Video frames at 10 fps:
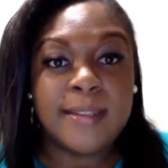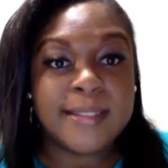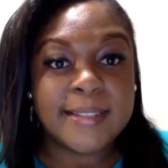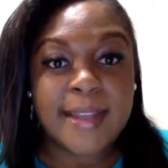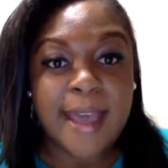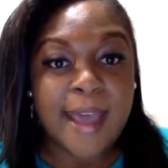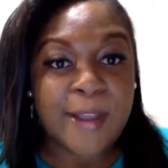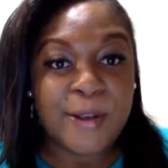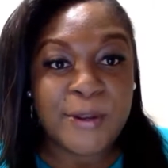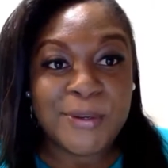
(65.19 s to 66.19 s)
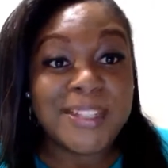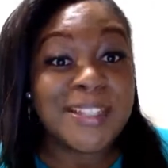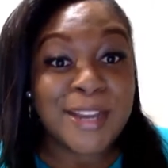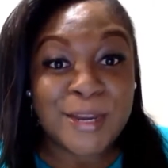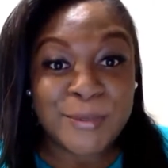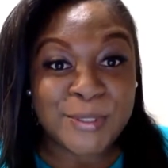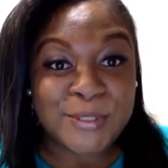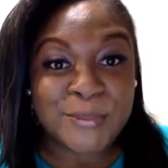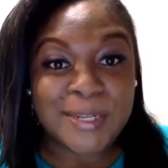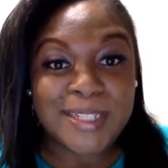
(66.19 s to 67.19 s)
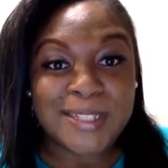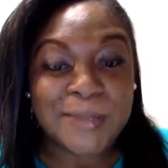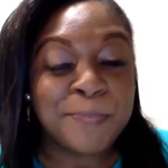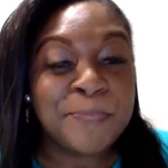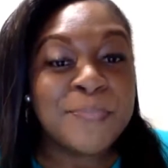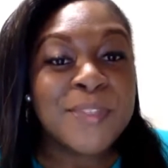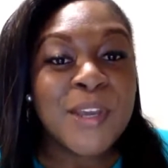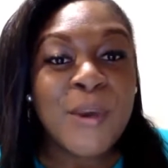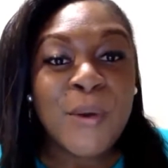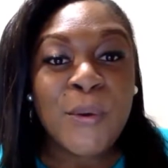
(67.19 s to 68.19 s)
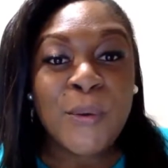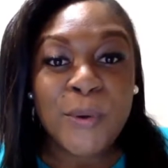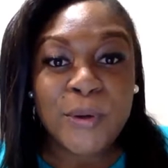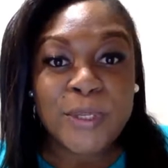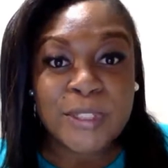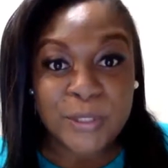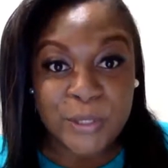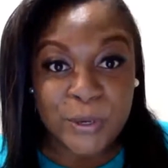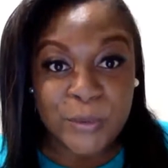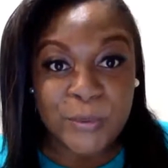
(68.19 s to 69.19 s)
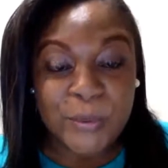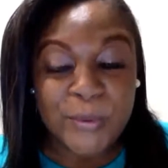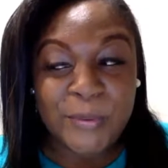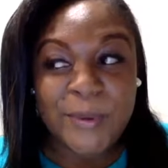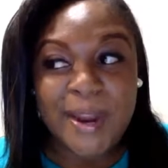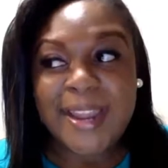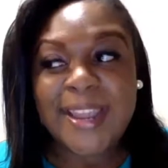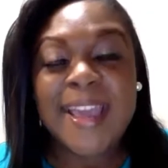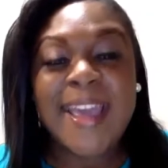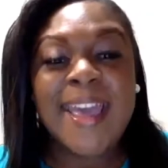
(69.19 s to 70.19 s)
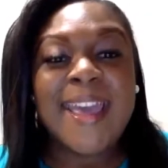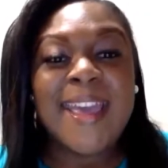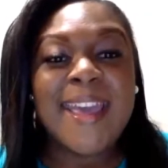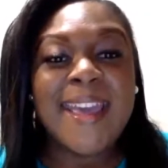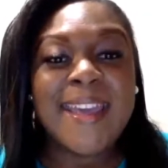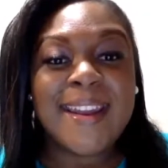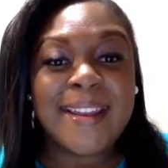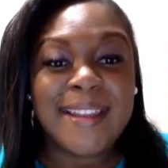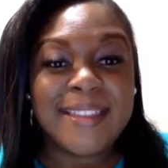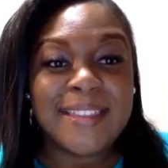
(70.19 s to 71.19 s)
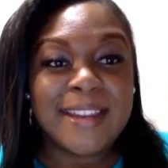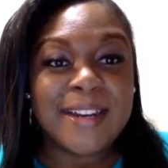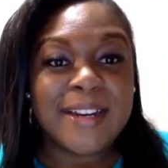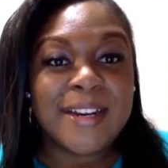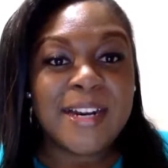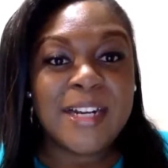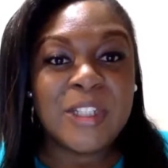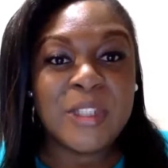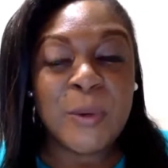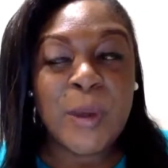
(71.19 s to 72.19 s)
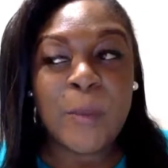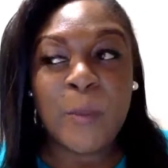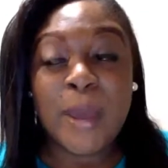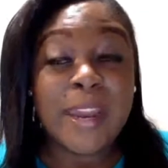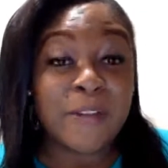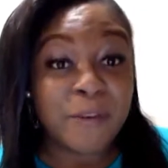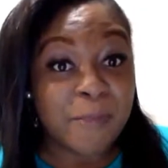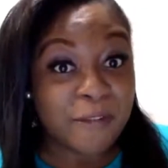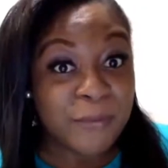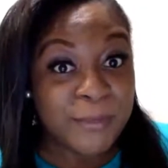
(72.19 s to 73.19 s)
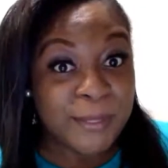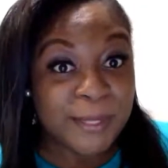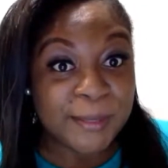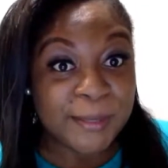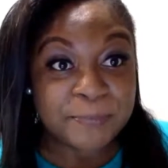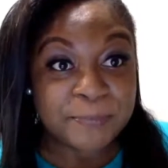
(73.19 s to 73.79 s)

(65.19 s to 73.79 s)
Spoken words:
It's not, a chain restaurant. So order it to go, right? And I get there, so I'm waiting for my food to come.